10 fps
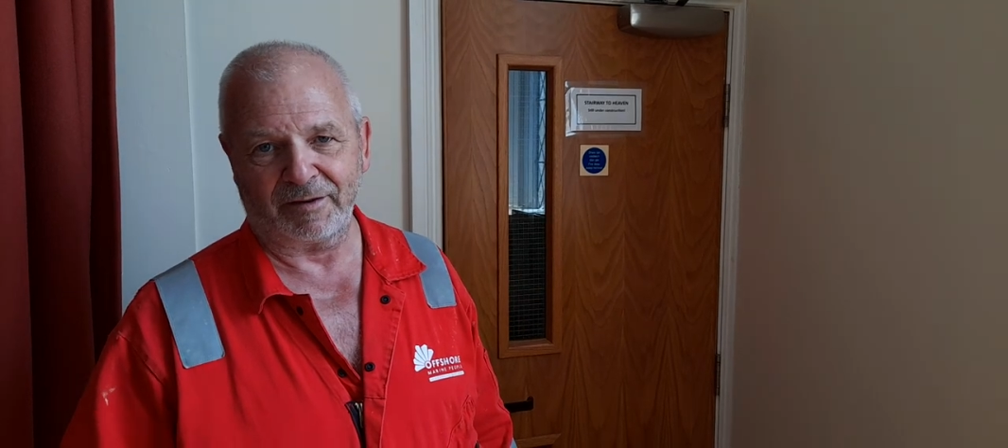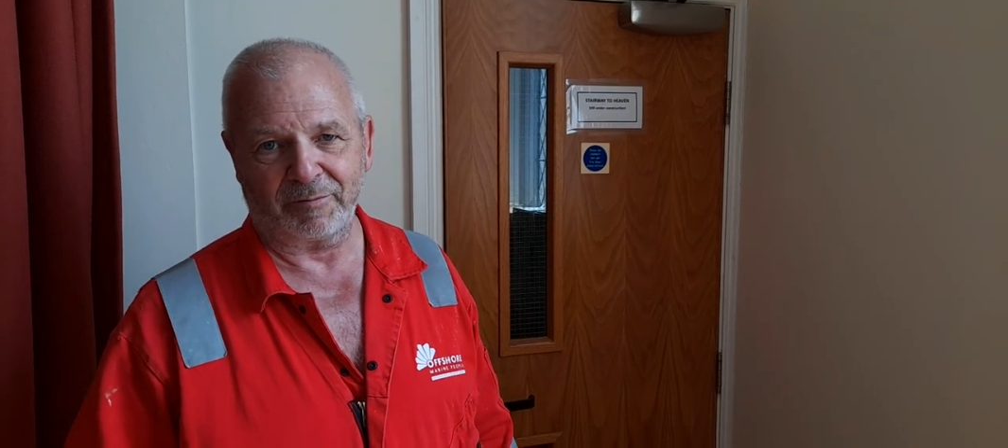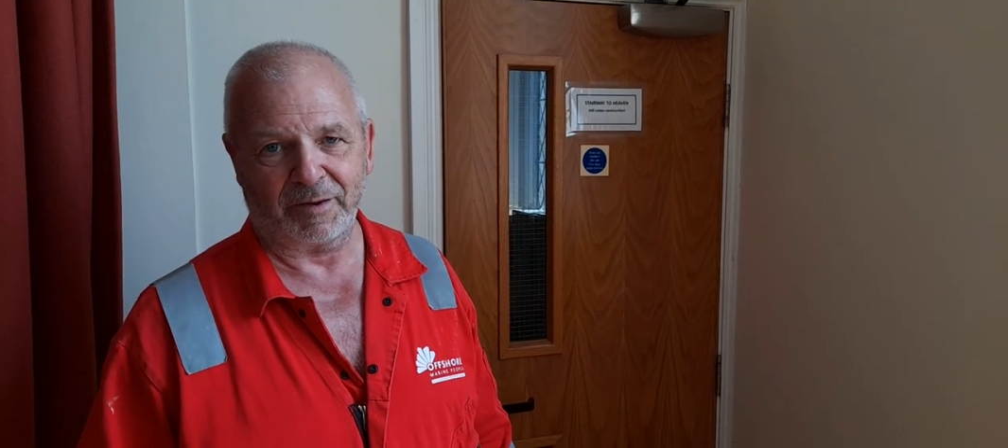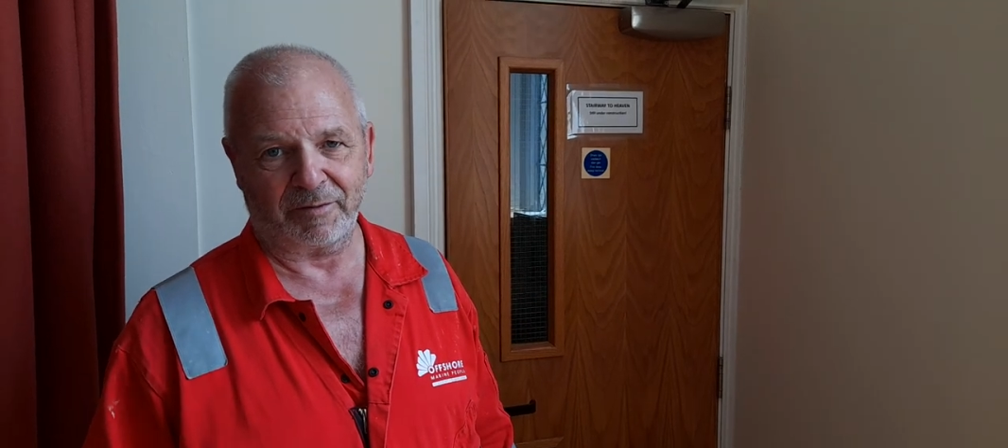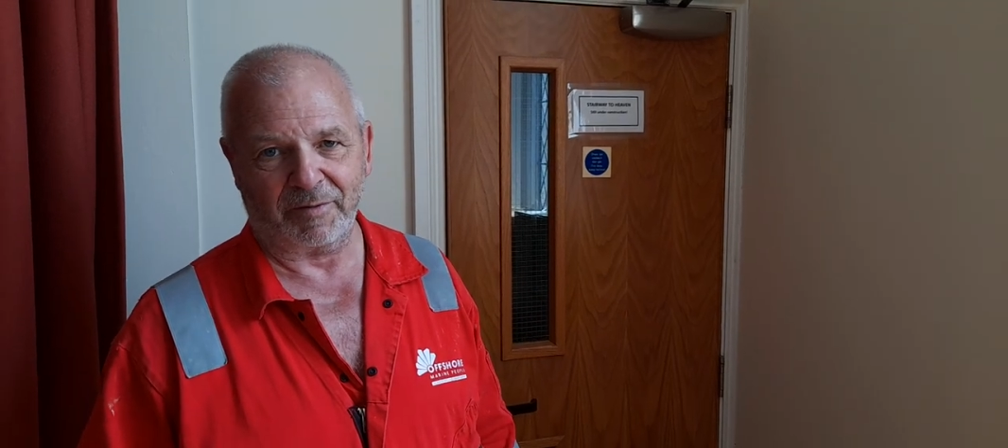the
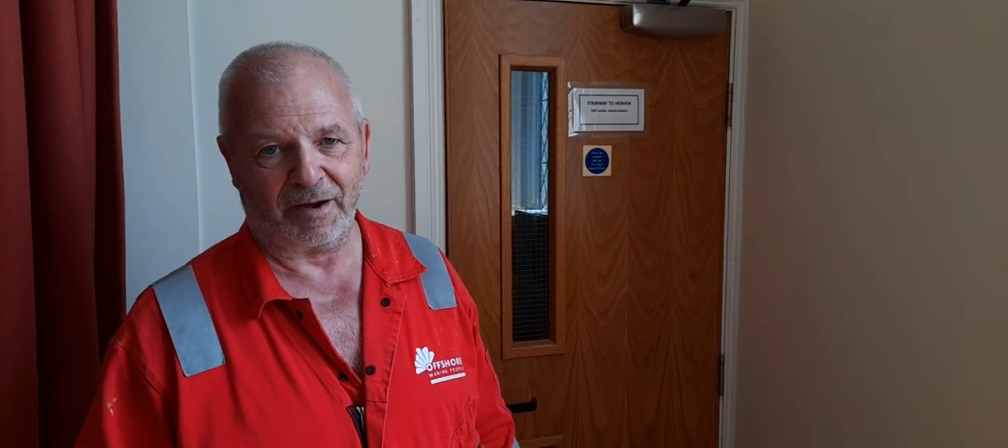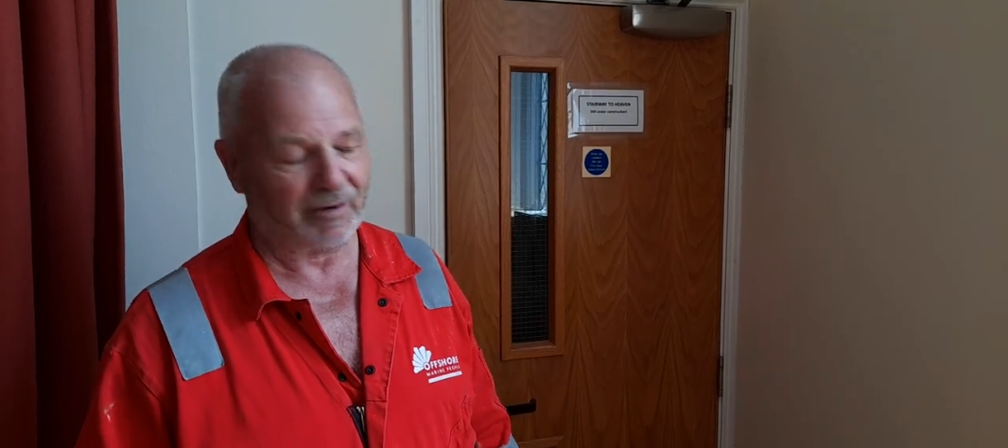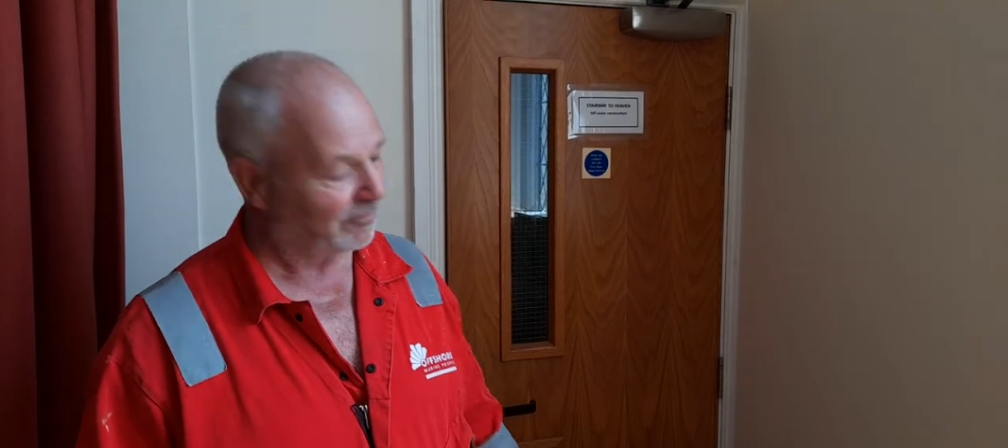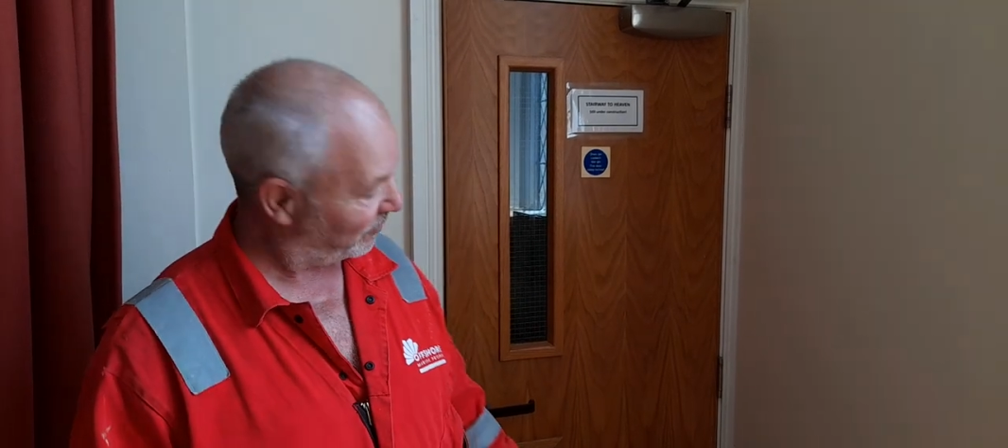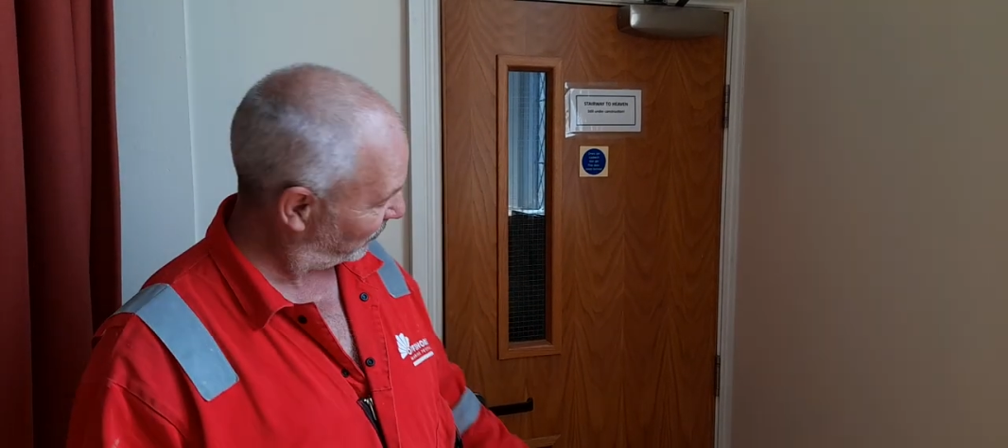Big Bang,
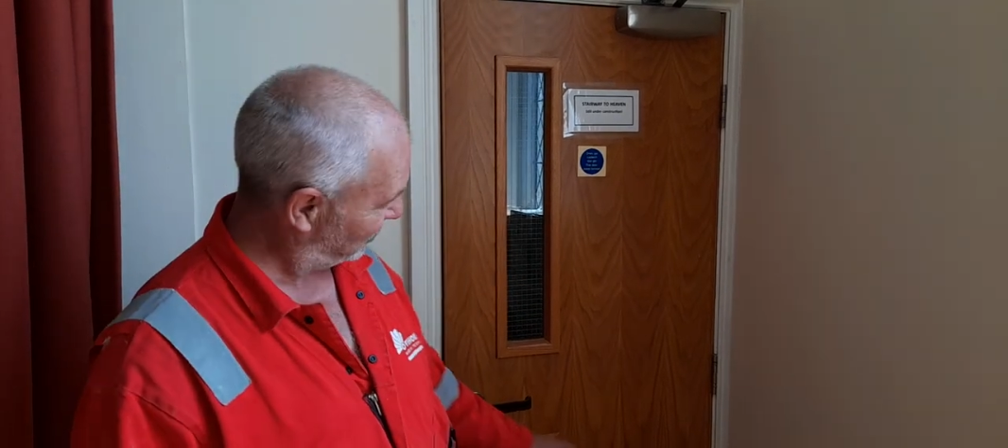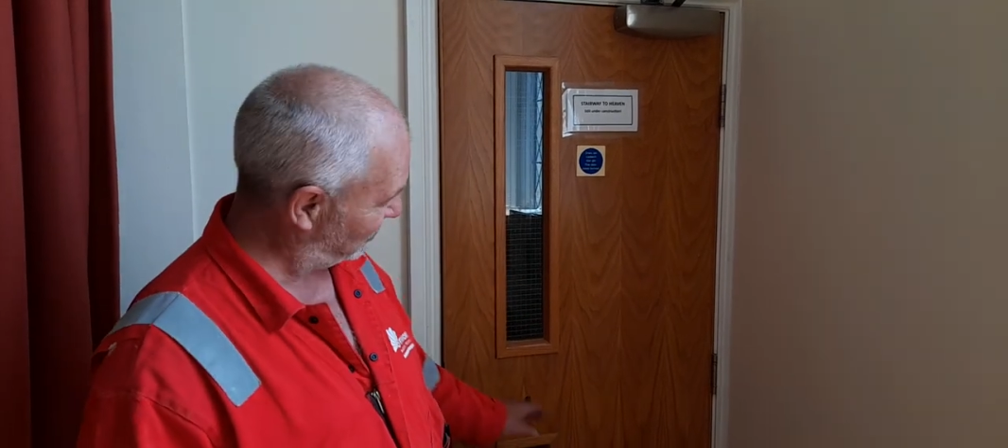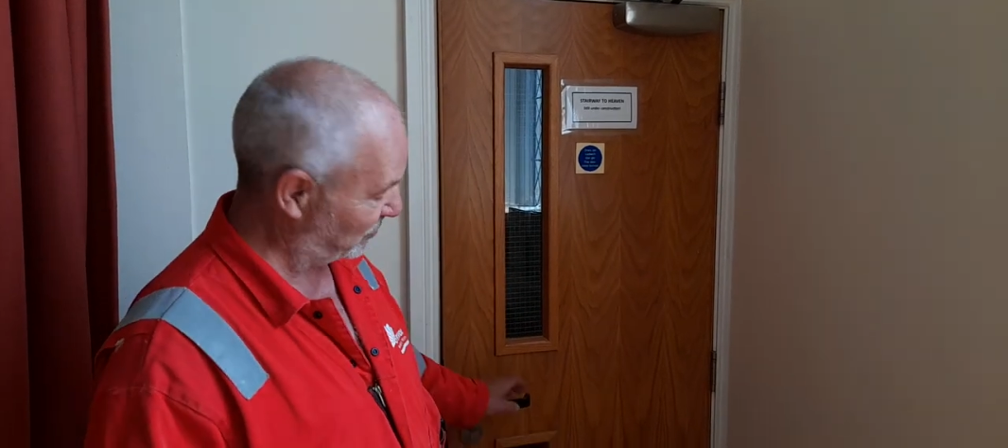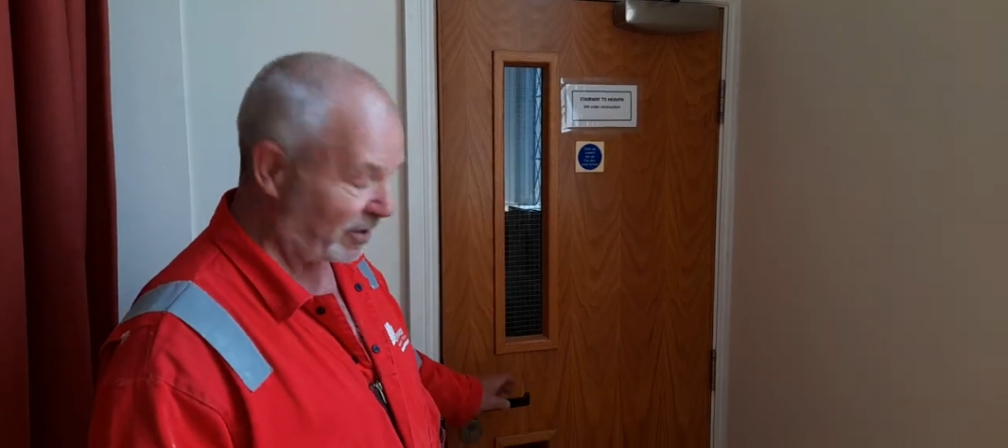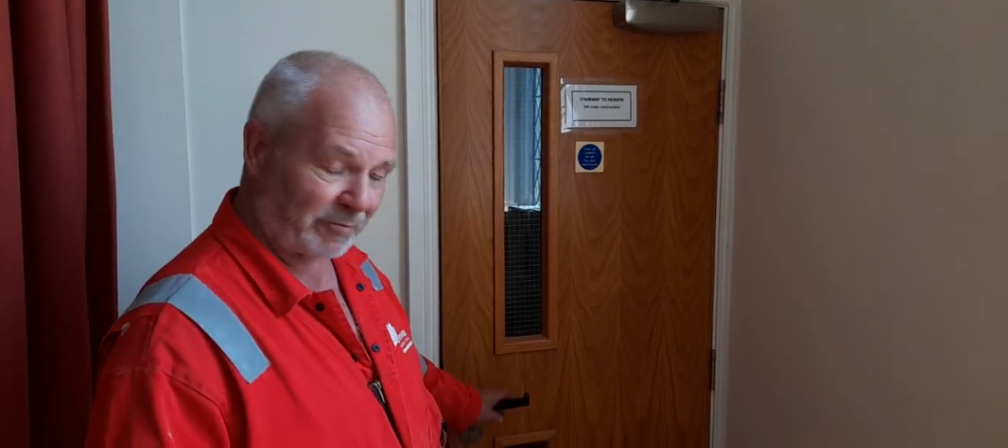which
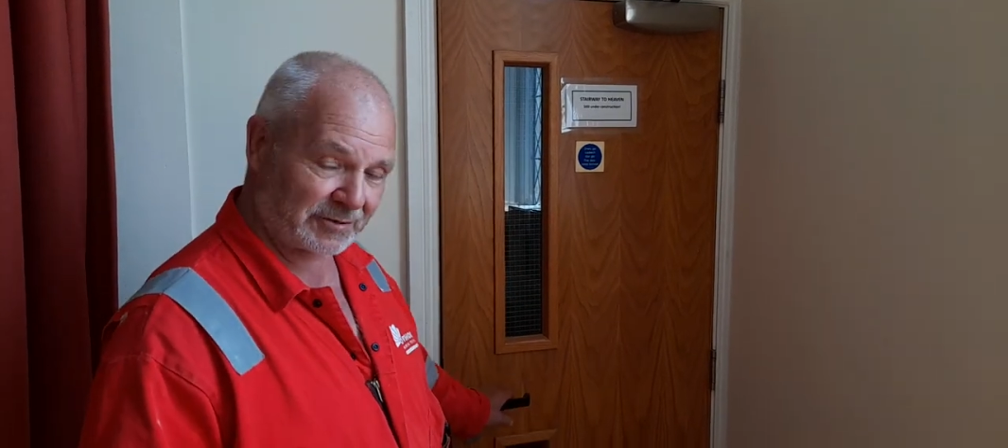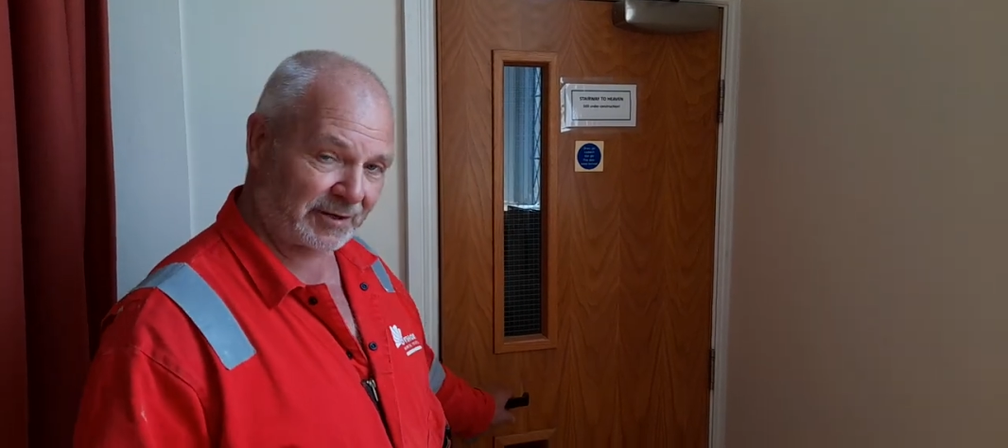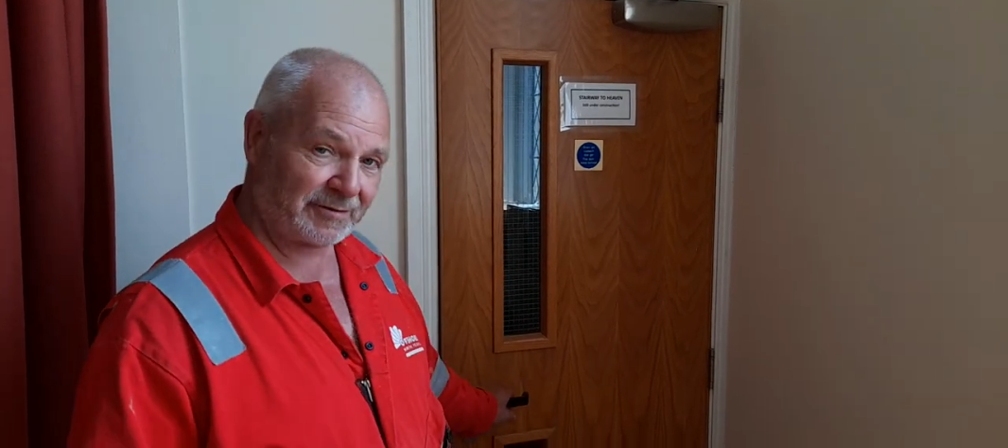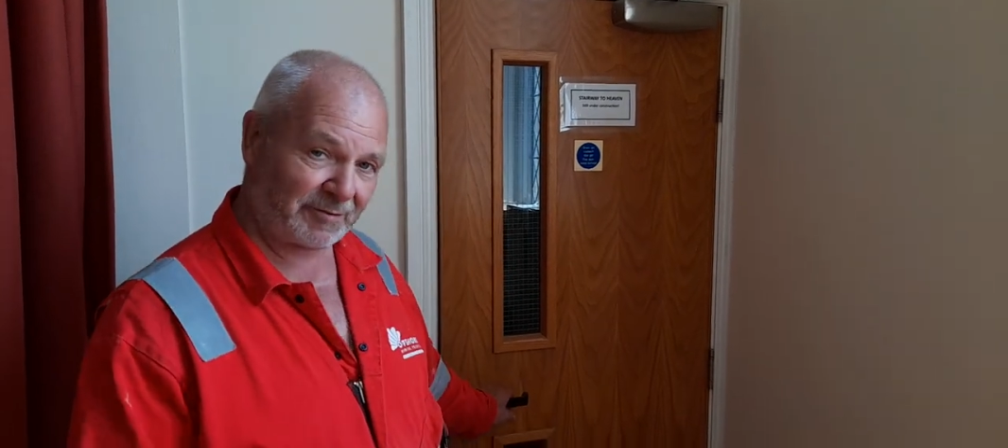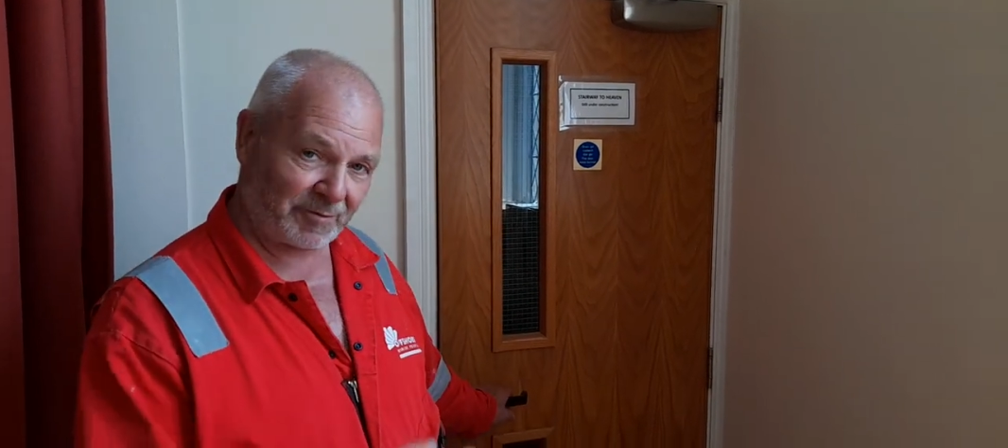is represented